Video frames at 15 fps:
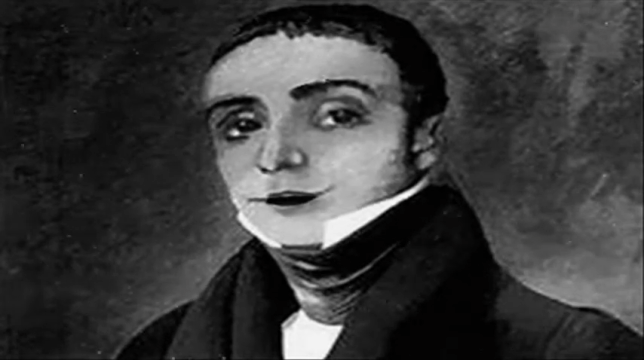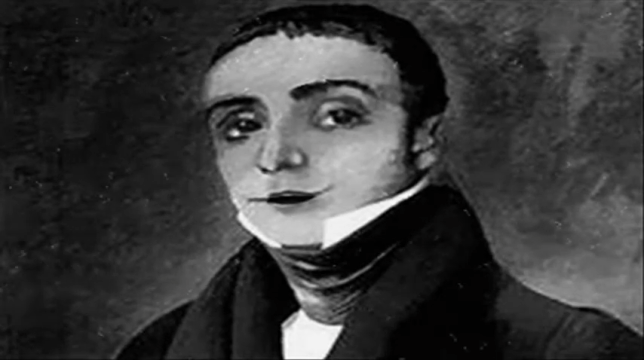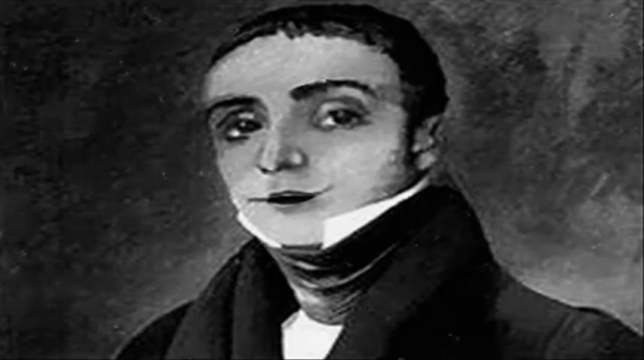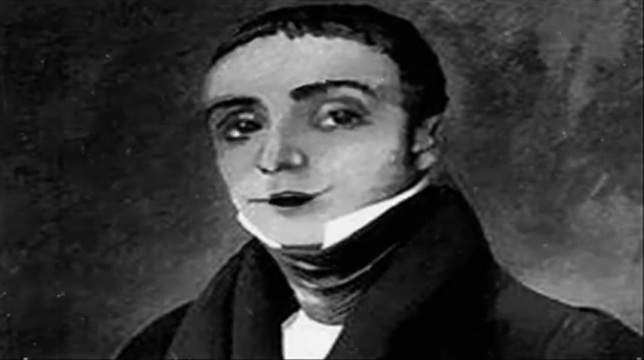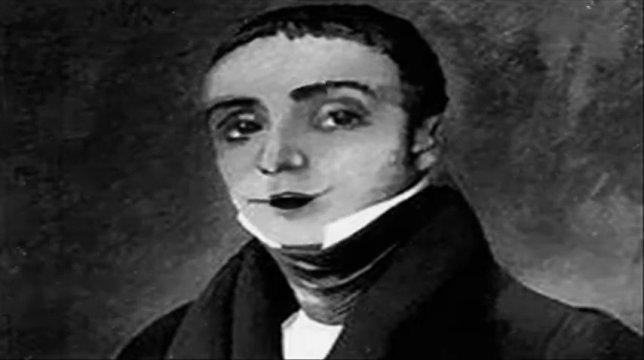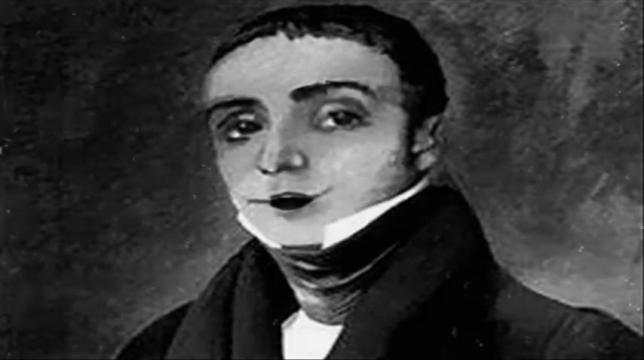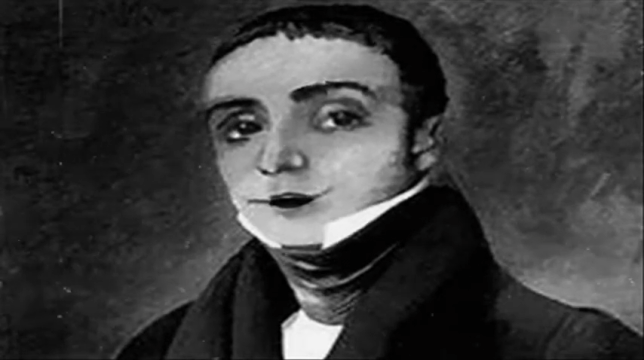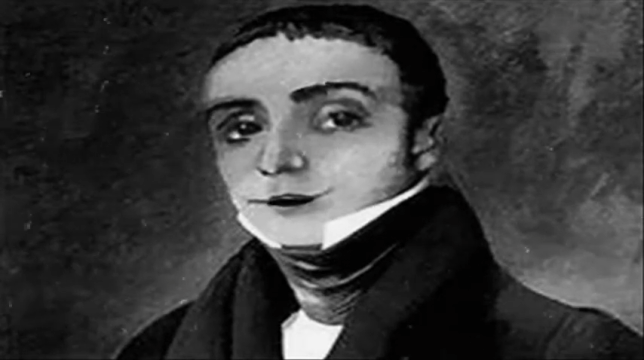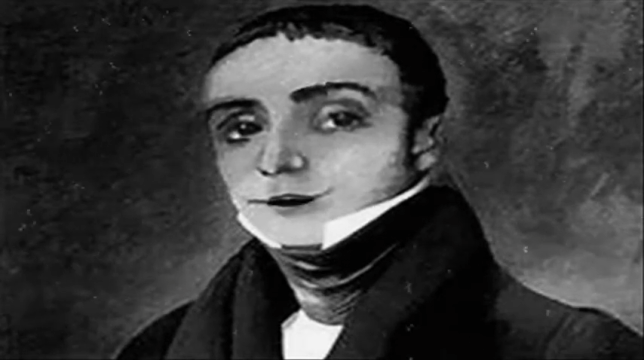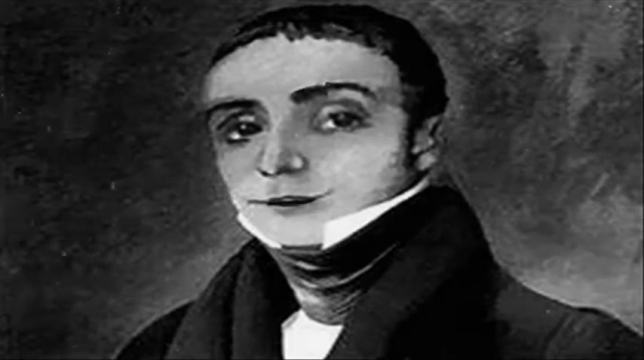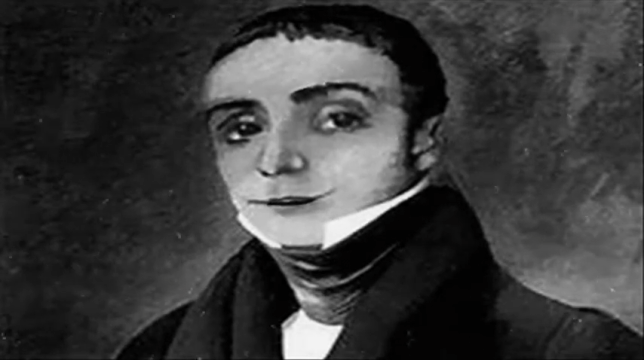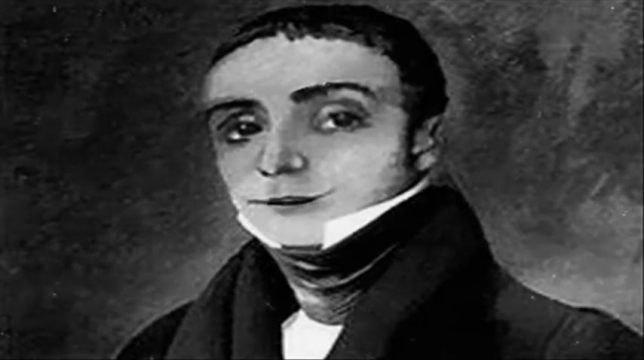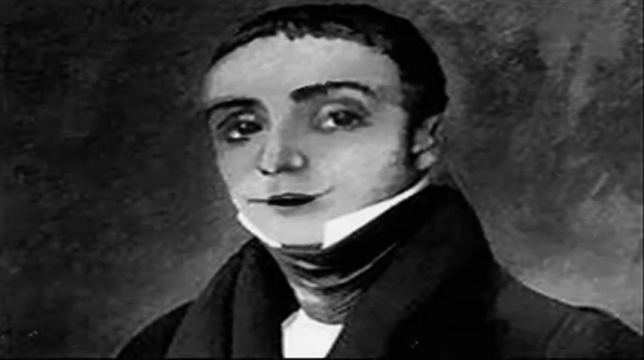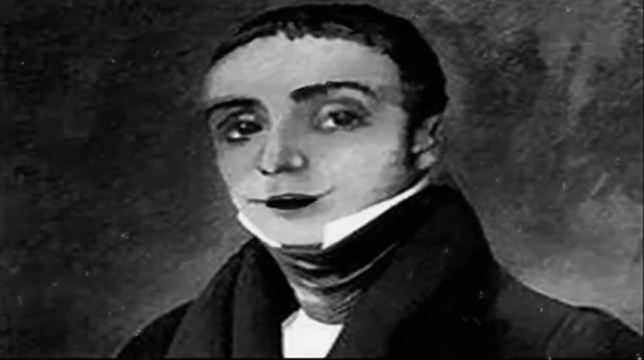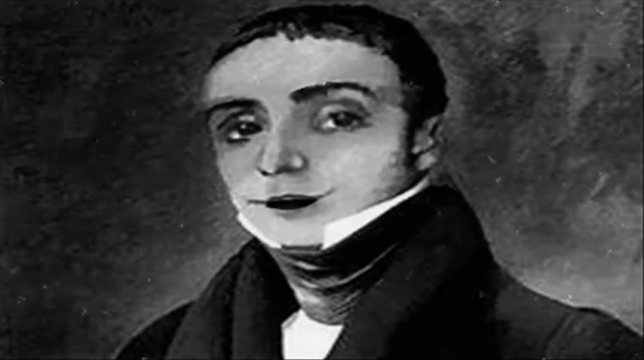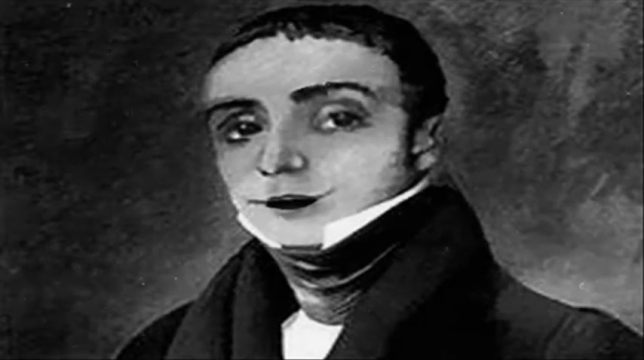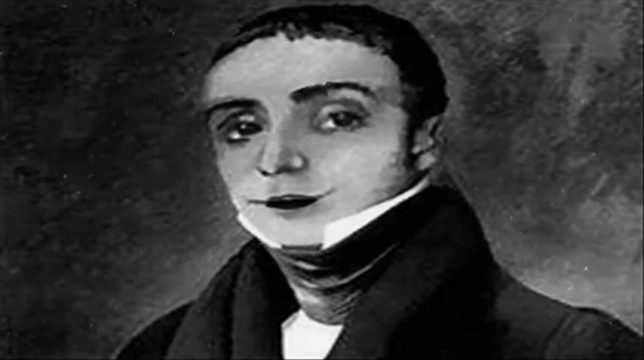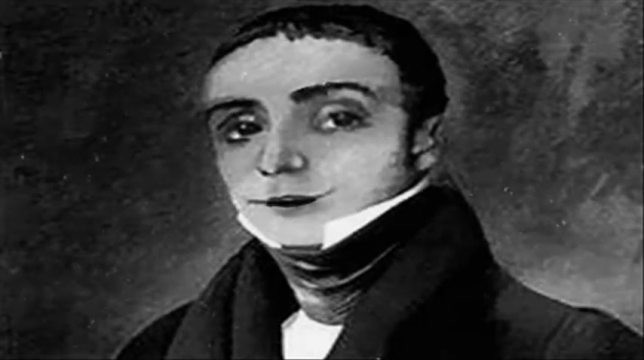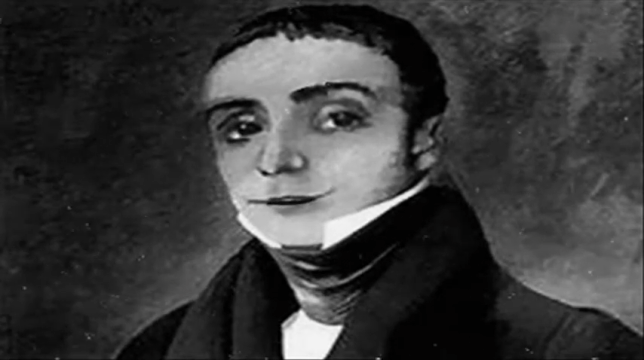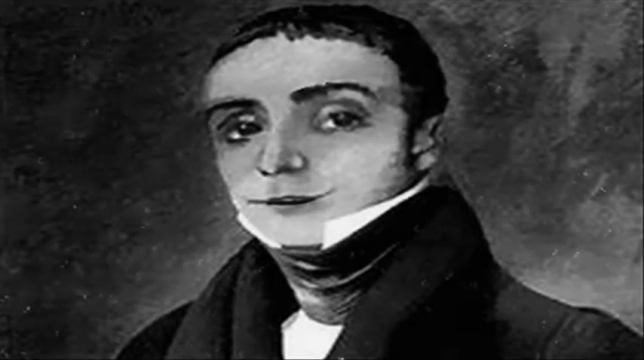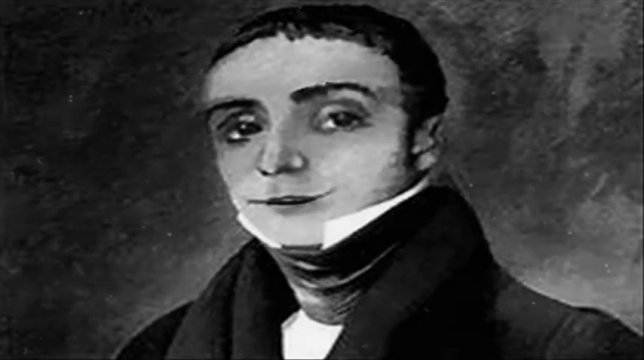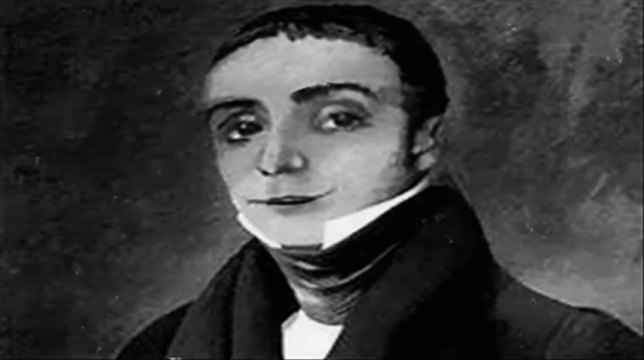his little luck
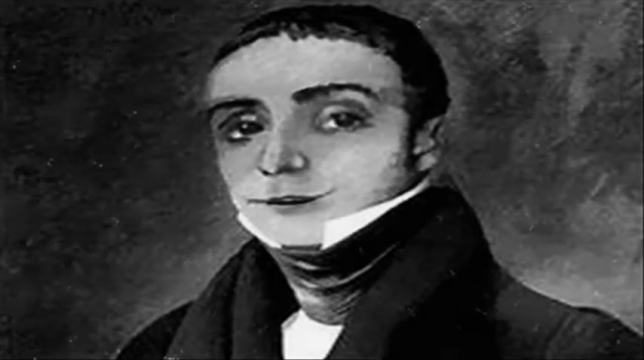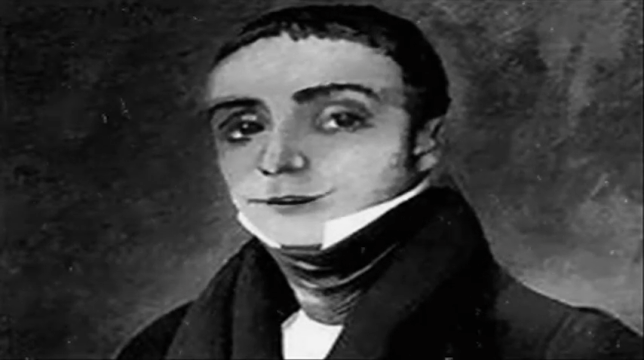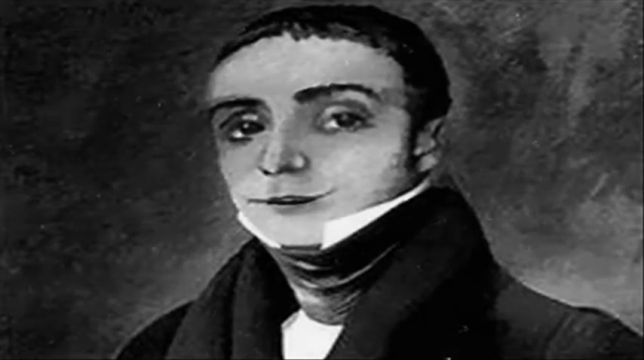spill.